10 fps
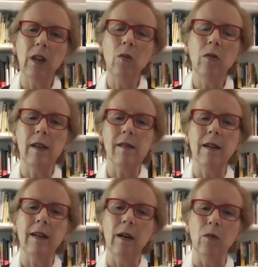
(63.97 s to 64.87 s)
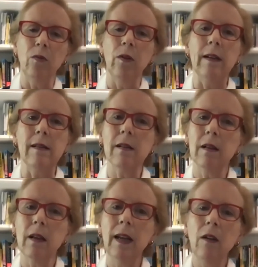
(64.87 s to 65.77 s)
use these endowed funds,
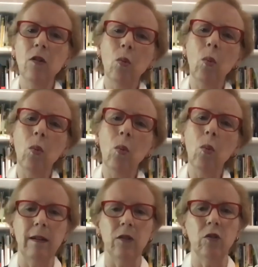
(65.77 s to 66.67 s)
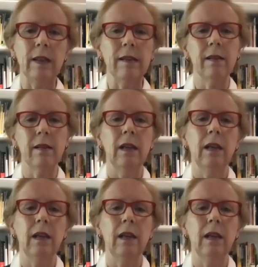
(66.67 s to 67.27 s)
and under what conditions?